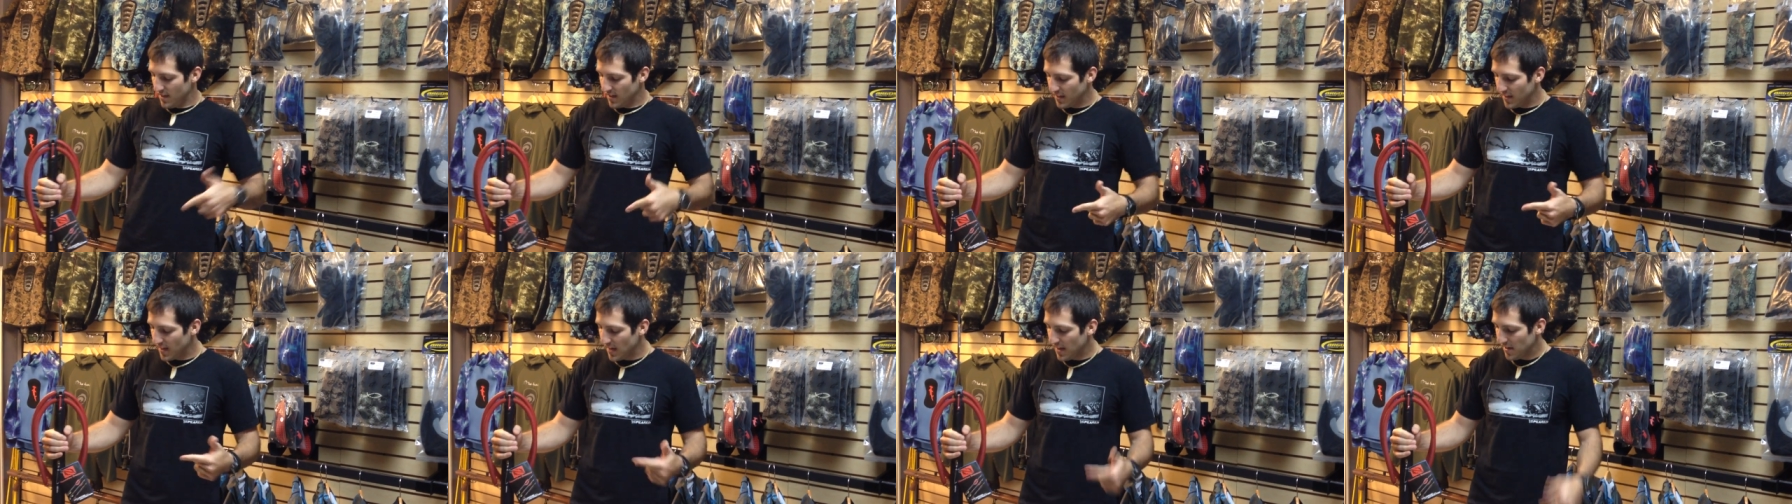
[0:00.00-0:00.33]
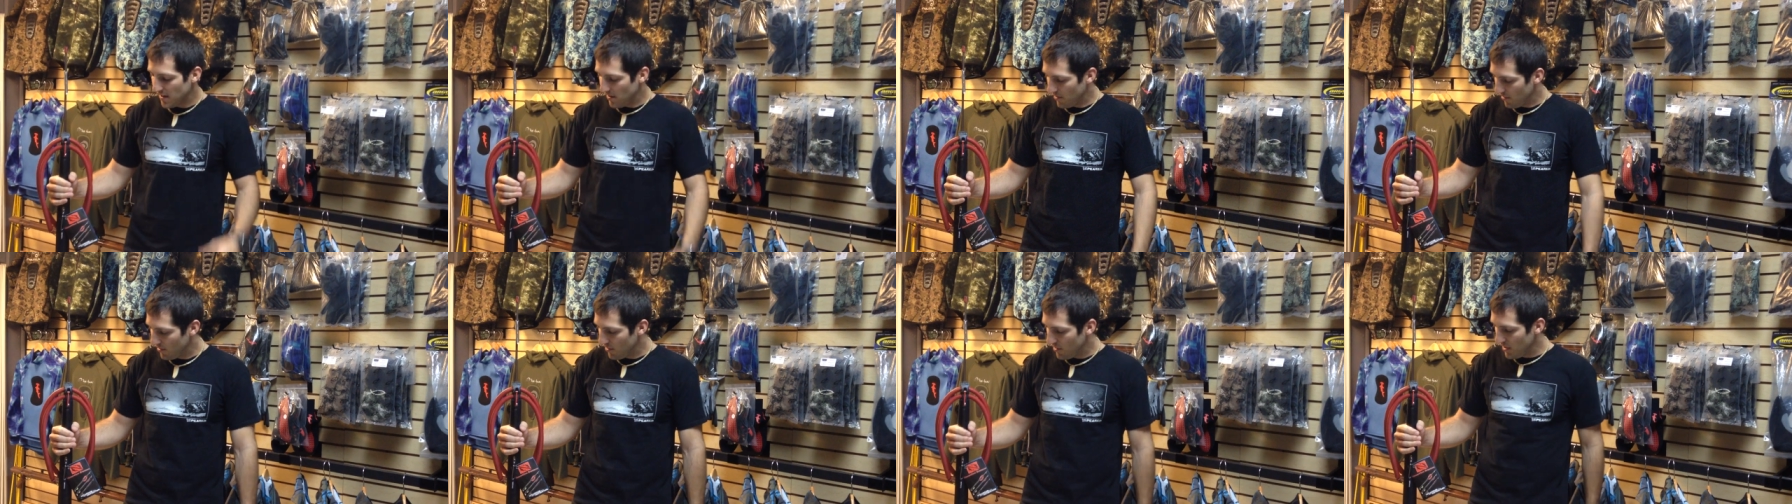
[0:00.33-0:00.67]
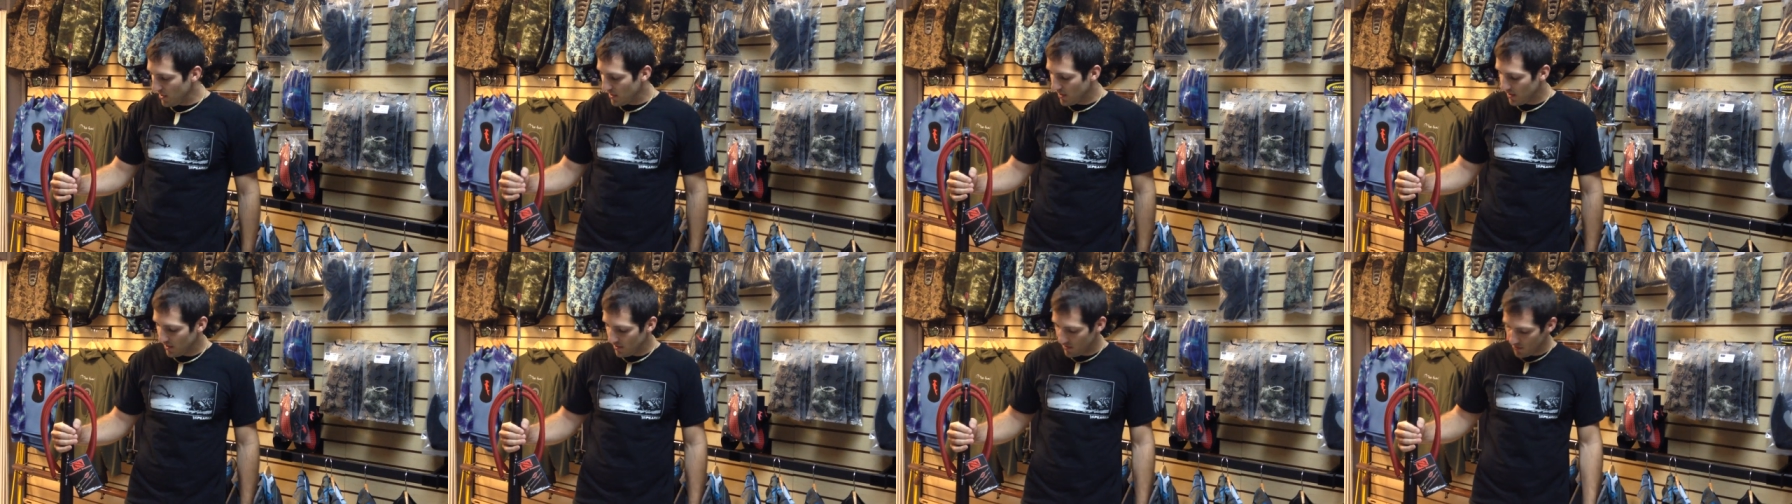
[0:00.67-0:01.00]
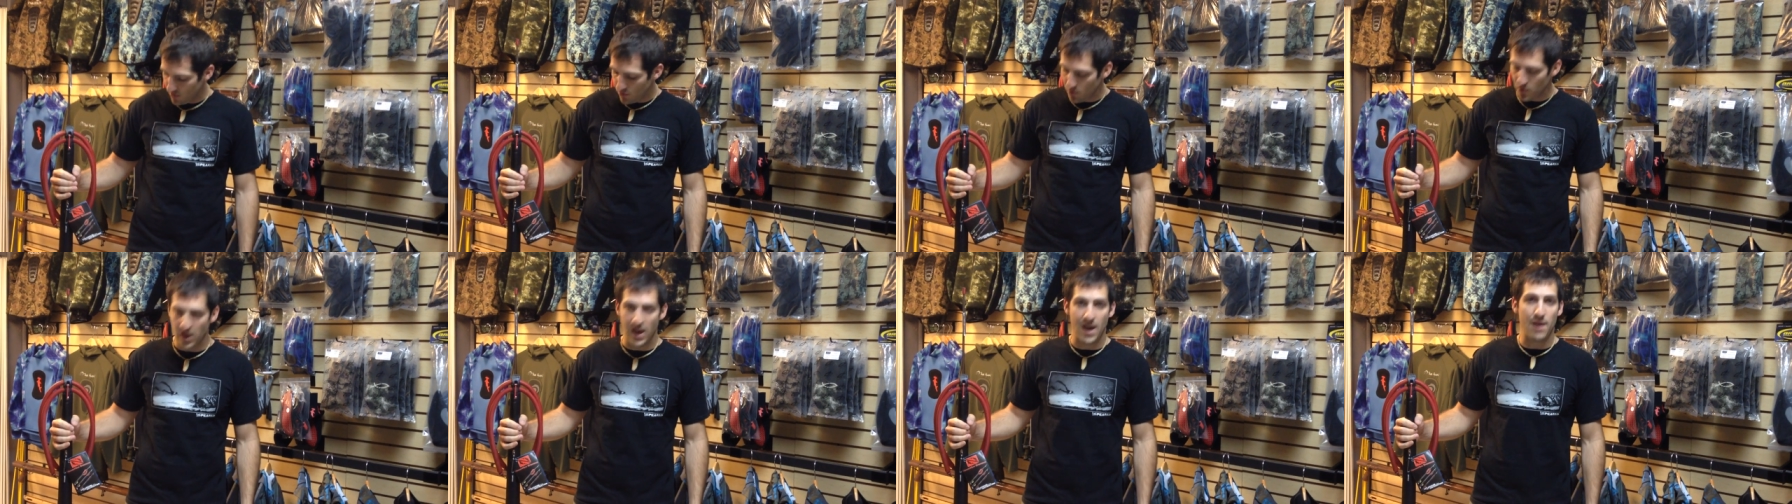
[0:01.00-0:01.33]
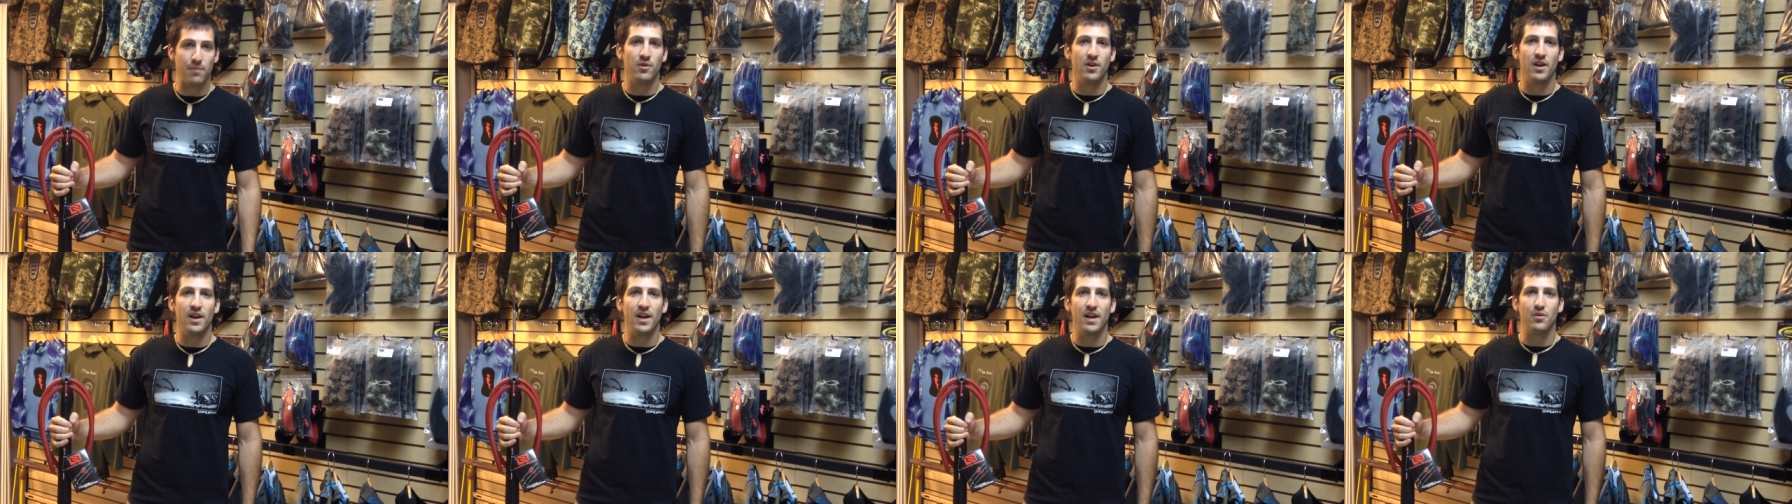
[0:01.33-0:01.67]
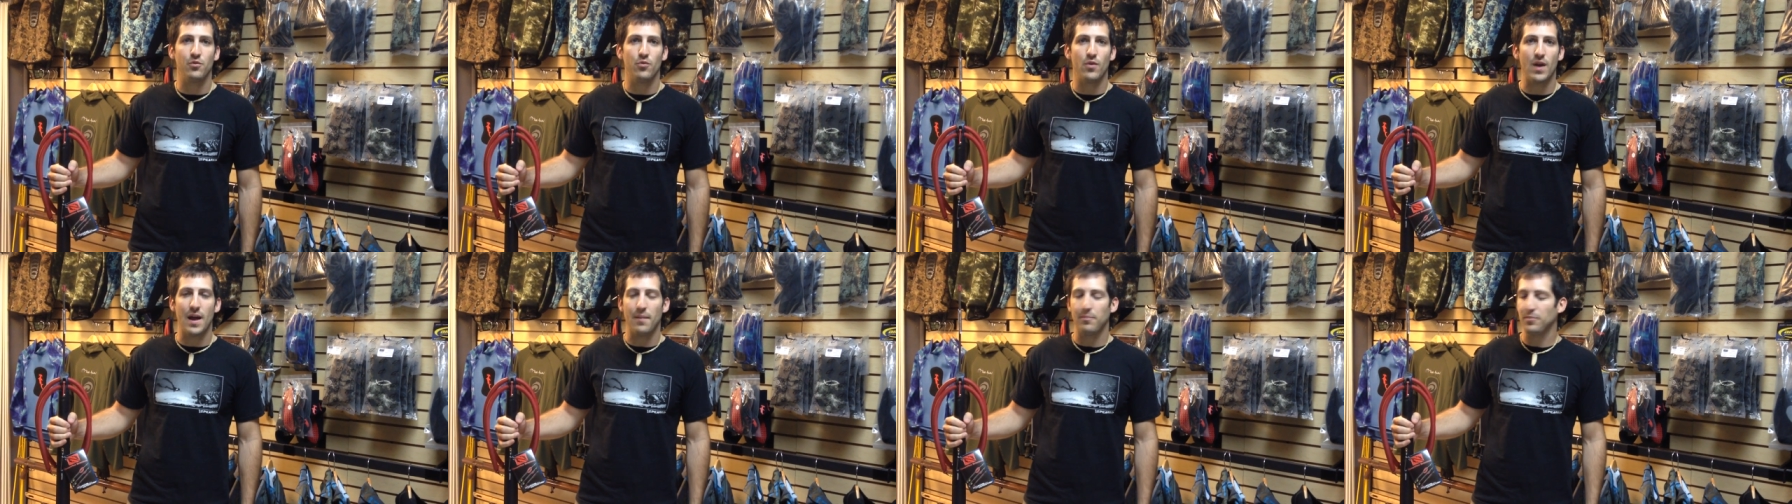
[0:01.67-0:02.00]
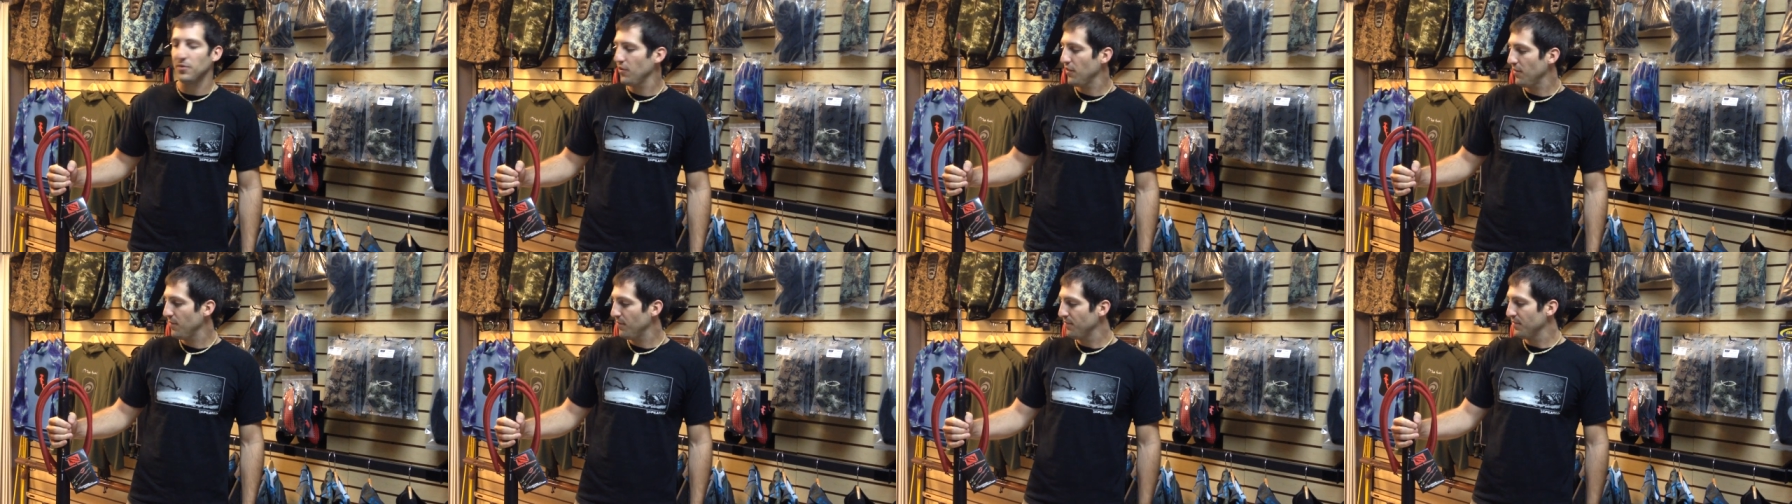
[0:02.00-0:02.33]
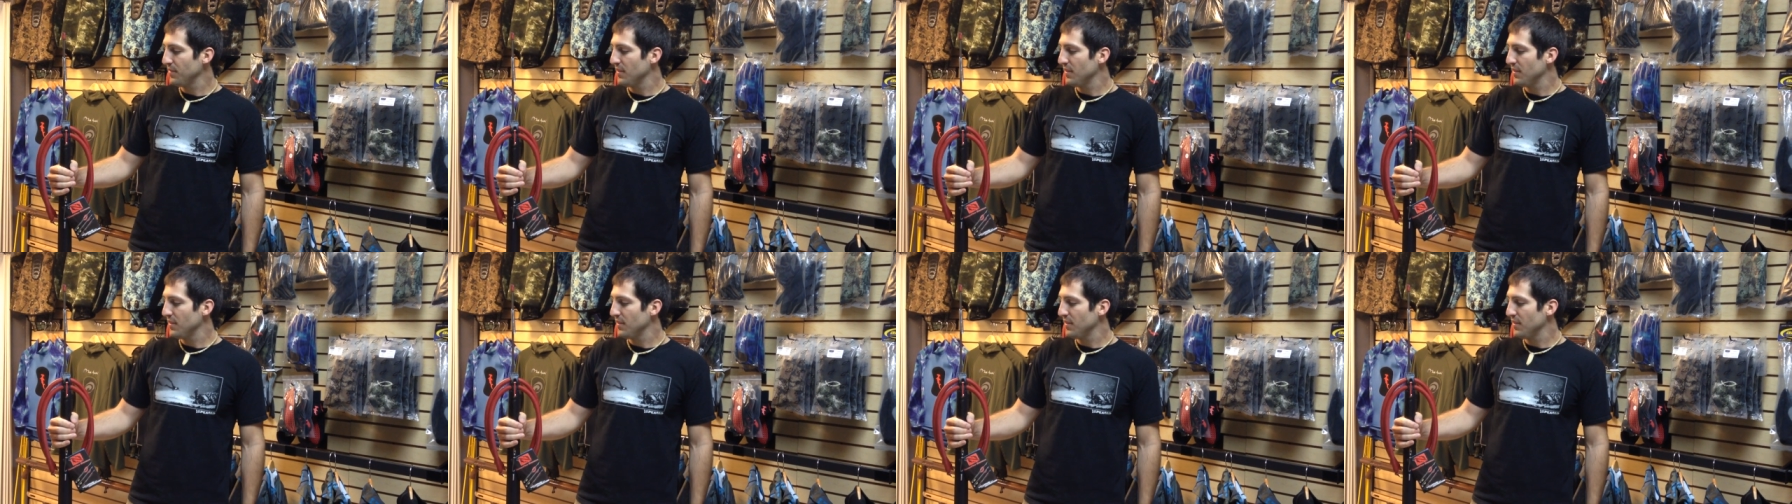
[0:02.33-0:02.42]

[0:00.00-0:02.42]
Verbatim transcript: Got here the uh, new Hammerhead Raptor.